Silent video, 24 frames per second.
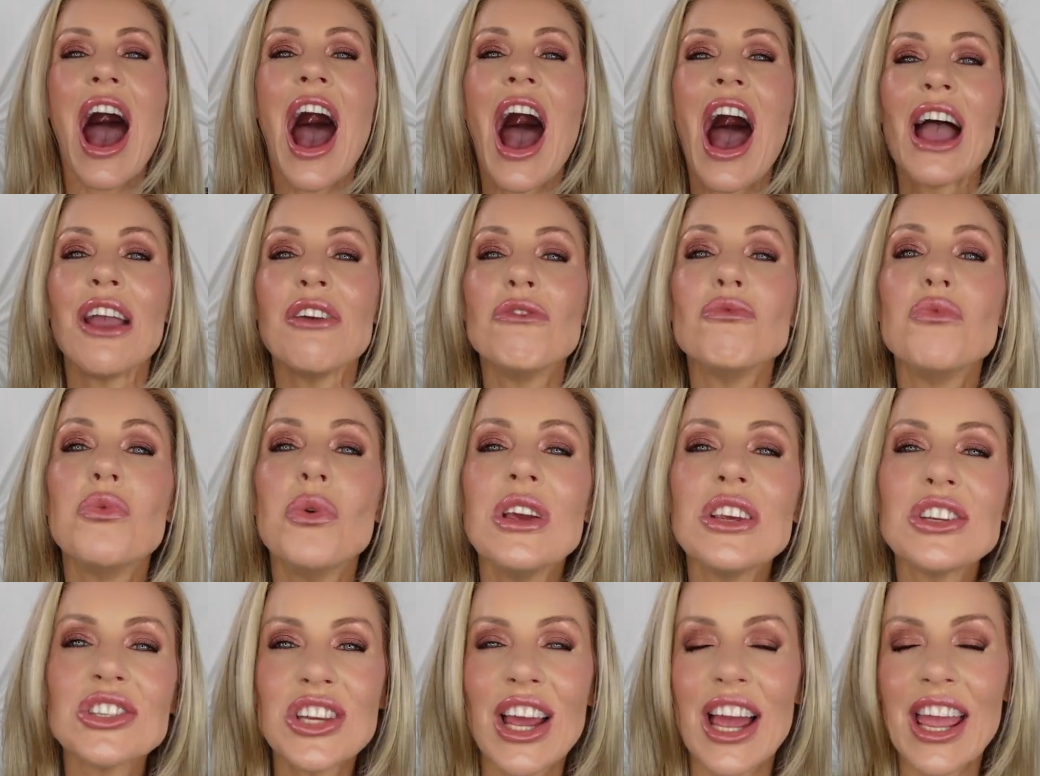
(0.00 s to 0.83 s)
I
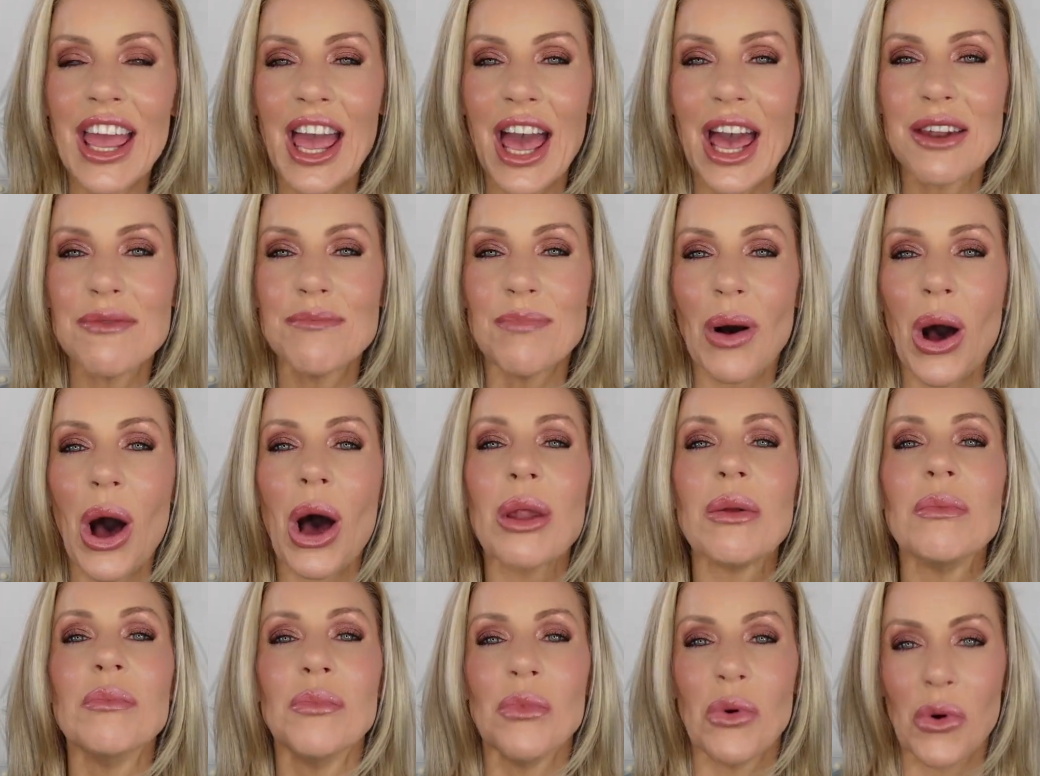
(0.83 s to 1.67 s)
wish I had
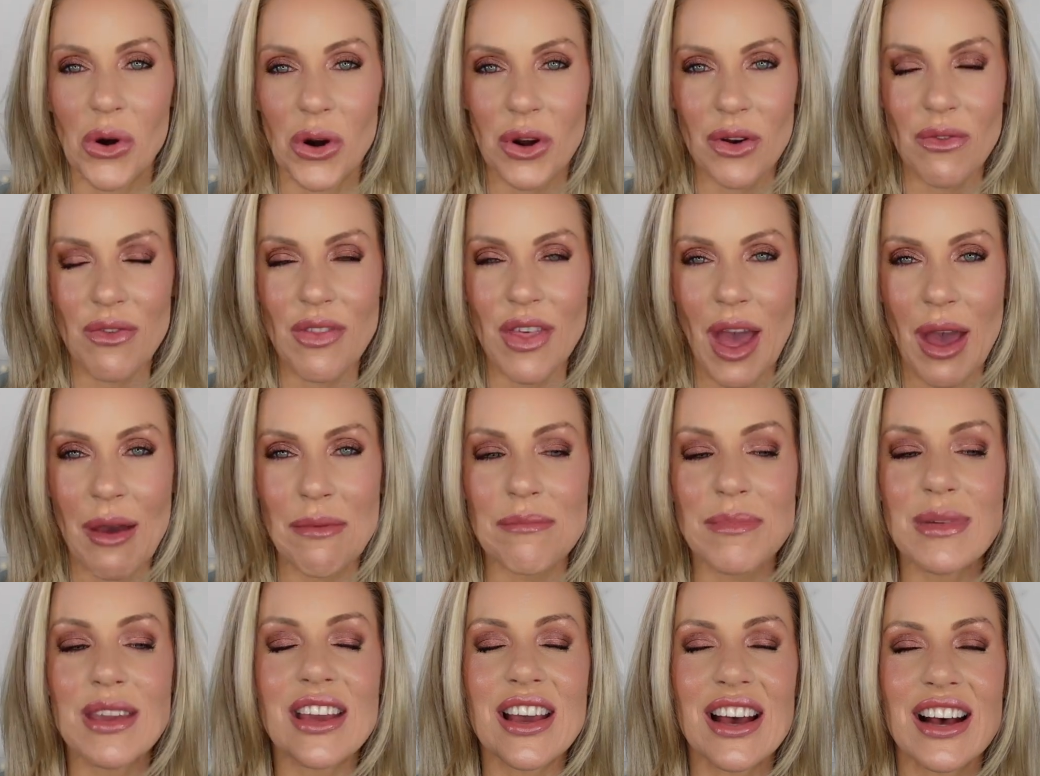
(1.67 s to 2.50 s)
bought more of them
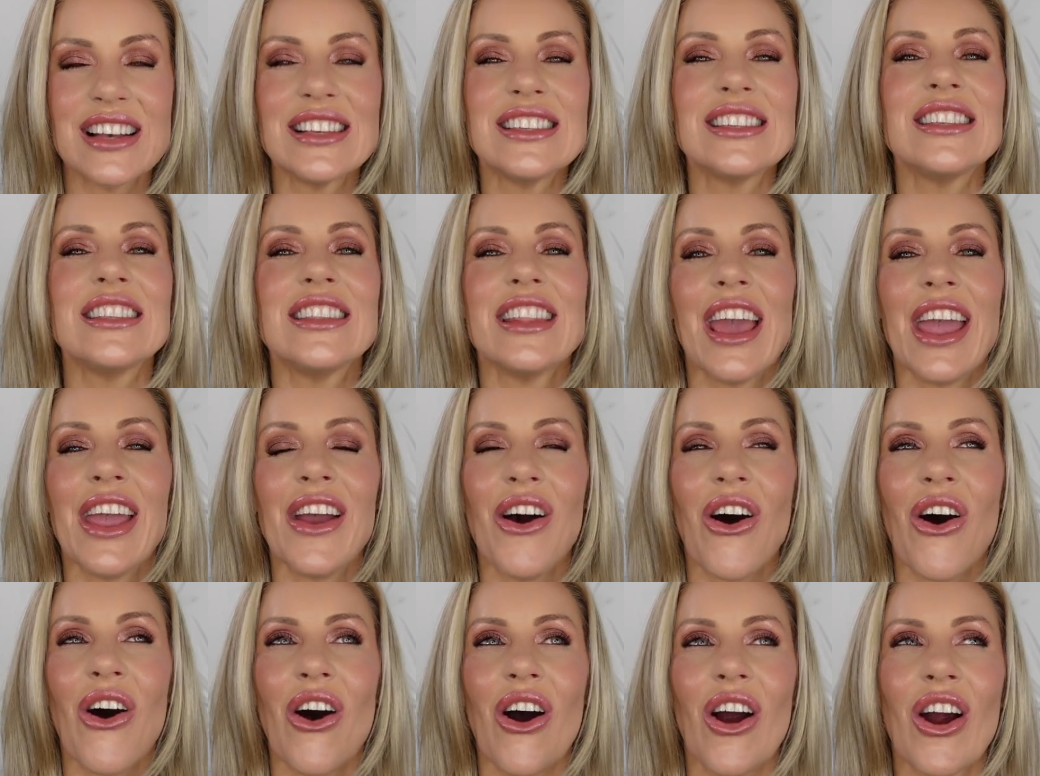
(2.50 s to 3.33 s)
because they
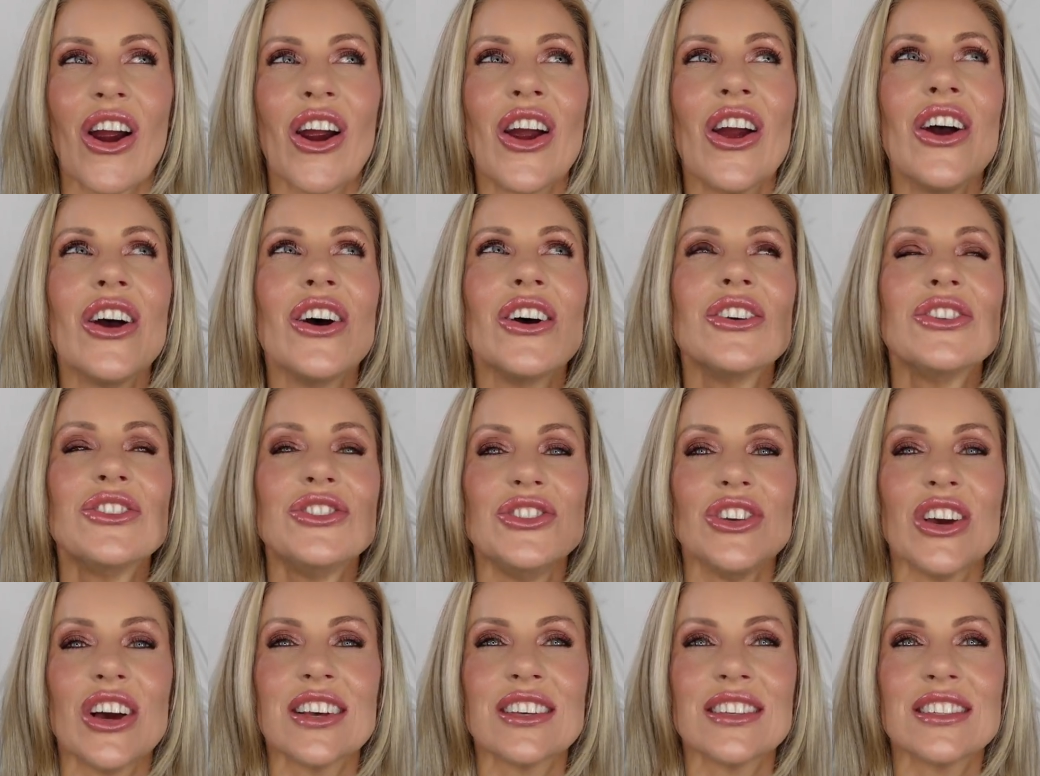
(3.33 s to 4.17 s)
are
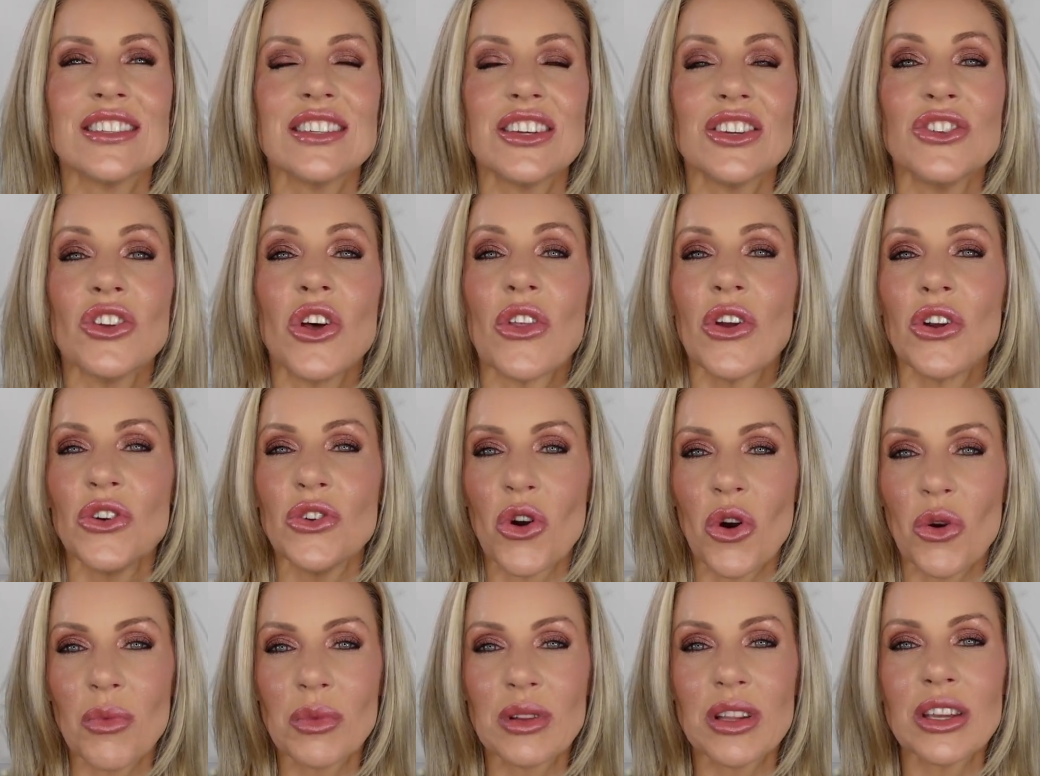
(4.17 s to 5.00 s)
just, no, they're
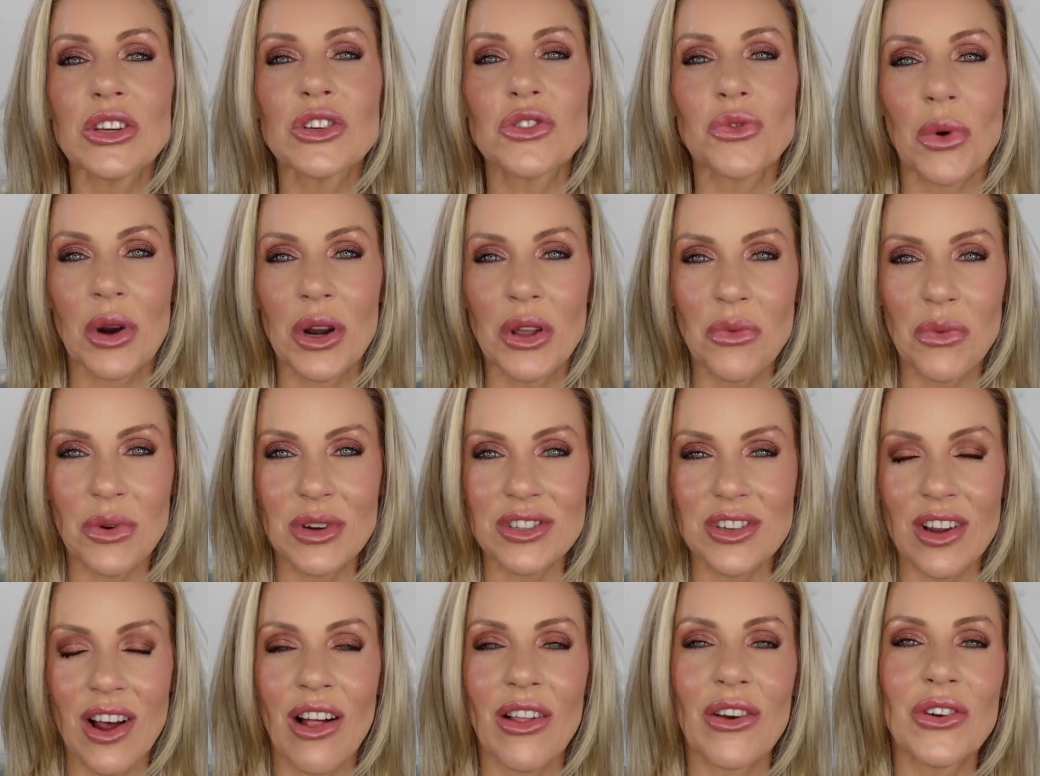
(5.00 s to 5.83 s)
normally
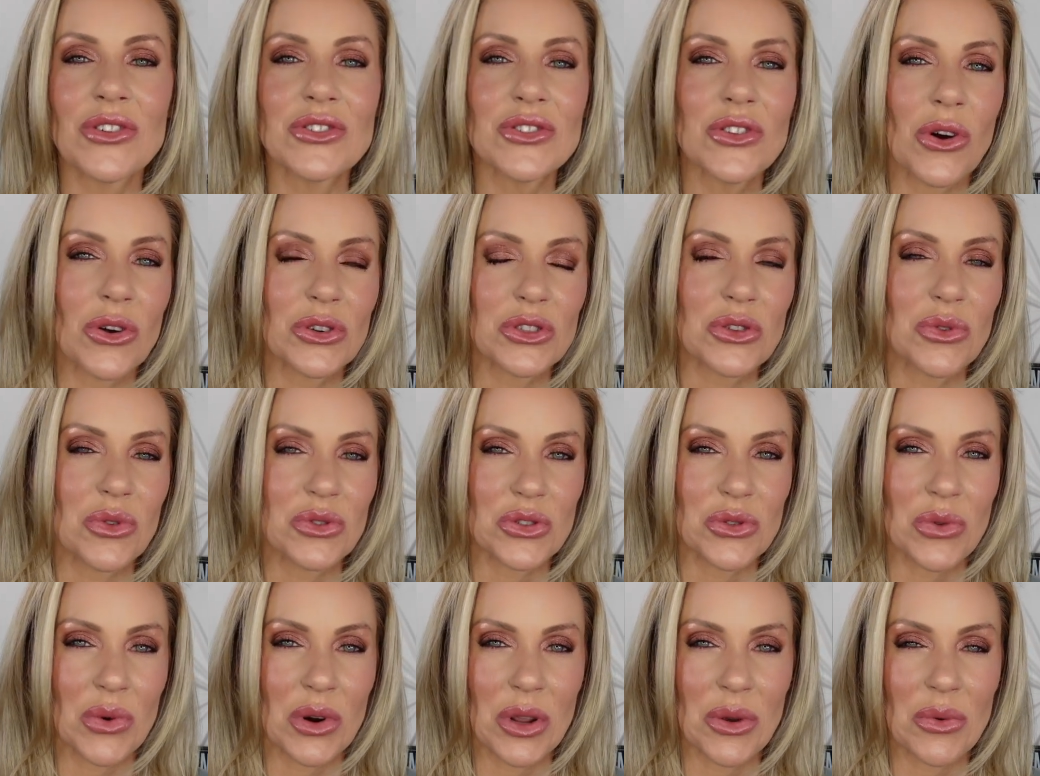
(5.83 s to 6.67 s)
$21, also
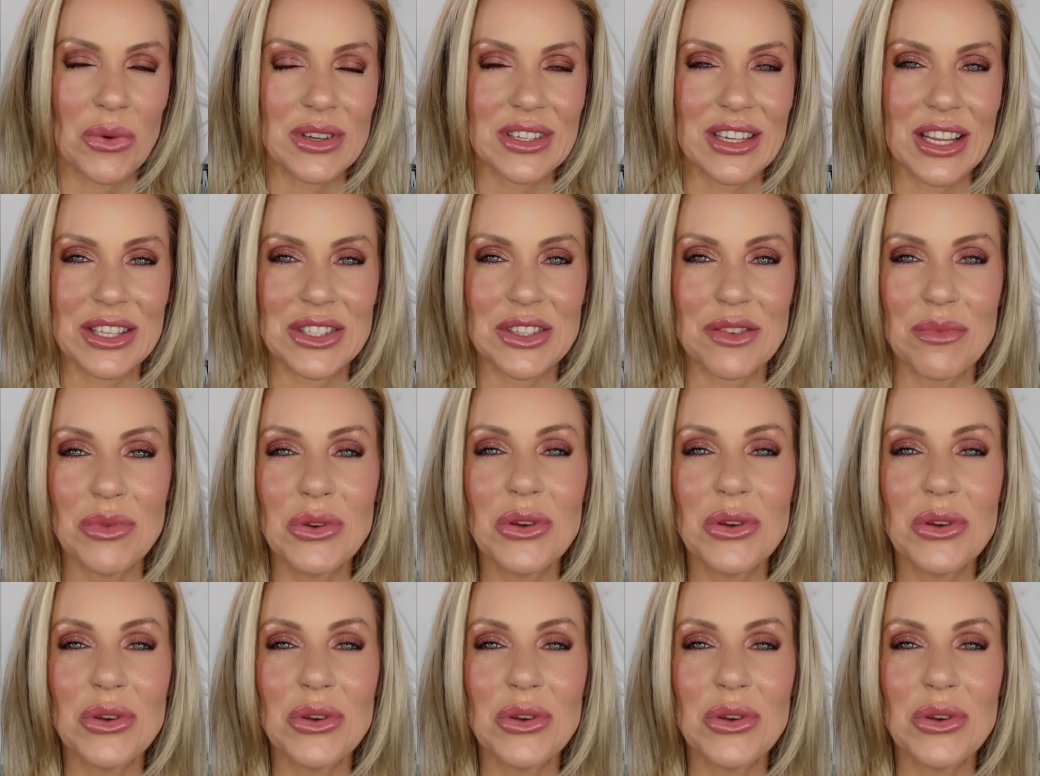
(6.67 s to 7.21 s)
21 Days of